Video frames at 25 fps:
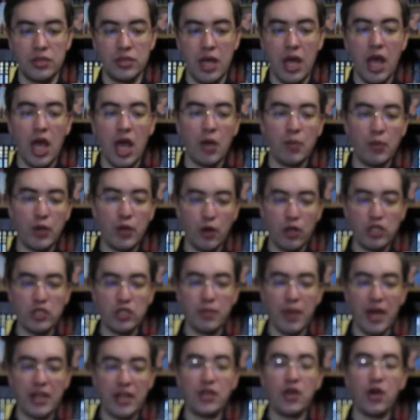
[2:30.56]
Because
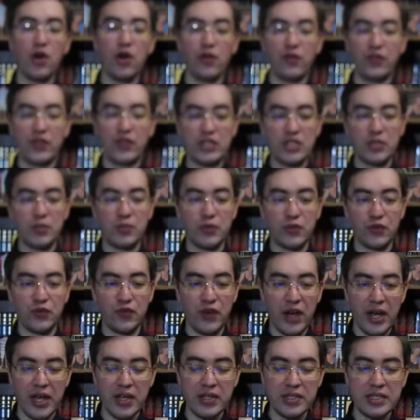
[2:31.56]
many of these
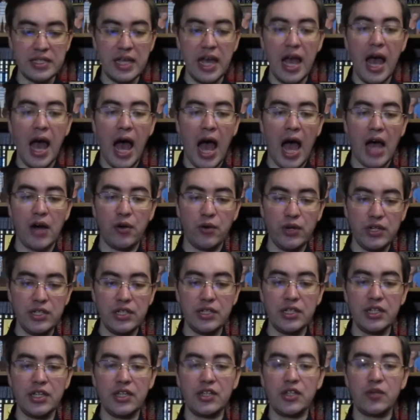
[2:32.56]
profiles are written
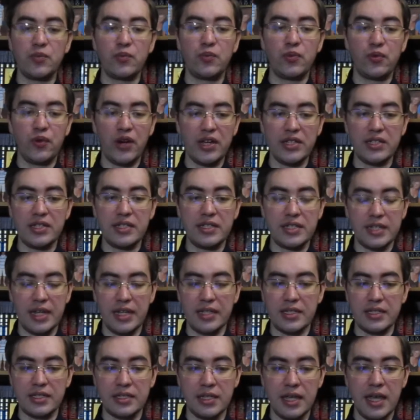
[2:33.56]
in a present tense,
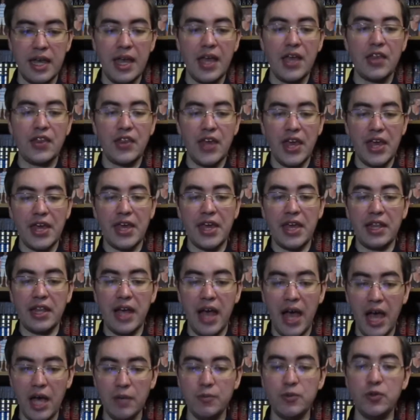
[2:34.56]
they can
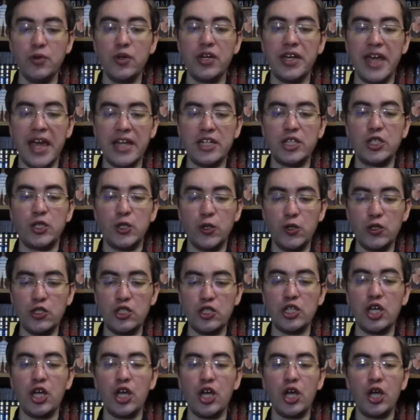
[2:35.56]
help you get used
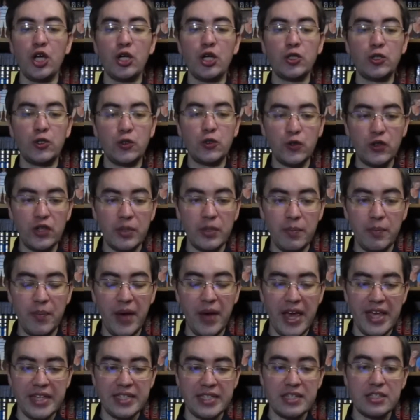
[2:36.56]
to the
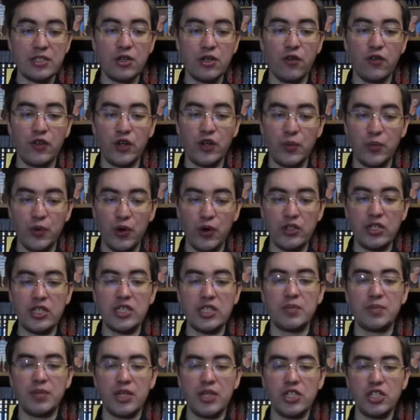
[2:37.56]
basics of reported
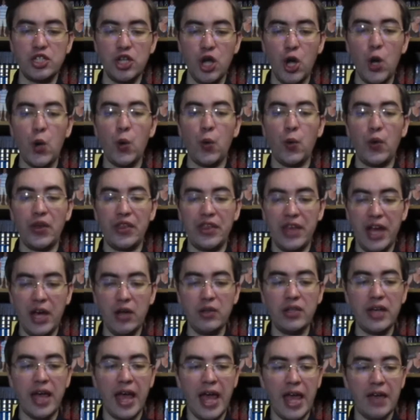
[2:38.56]
speech without
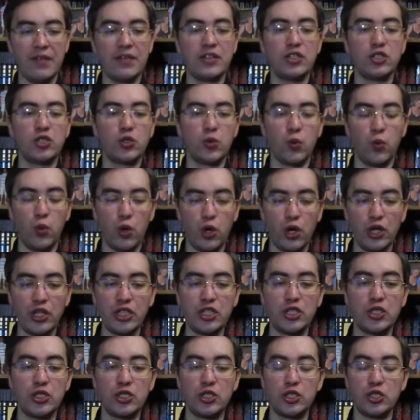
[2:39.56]
having to worry
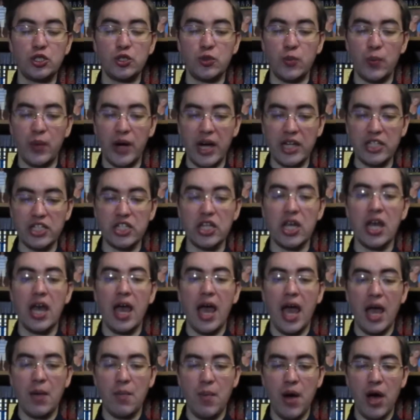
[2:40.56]
too much
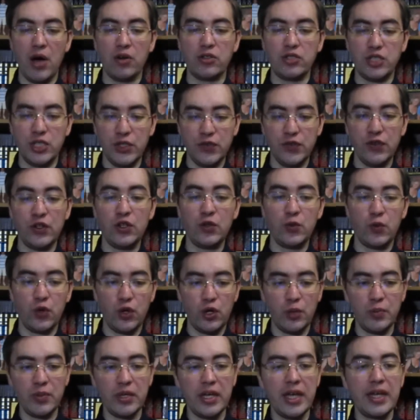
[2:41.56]
about different verb
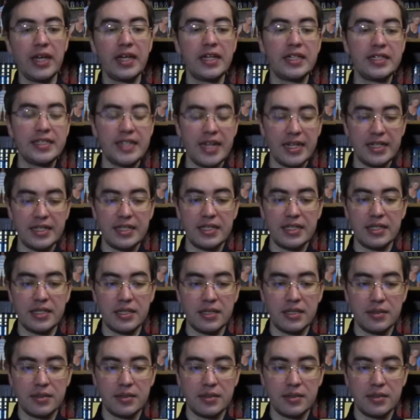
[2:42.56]
tenses.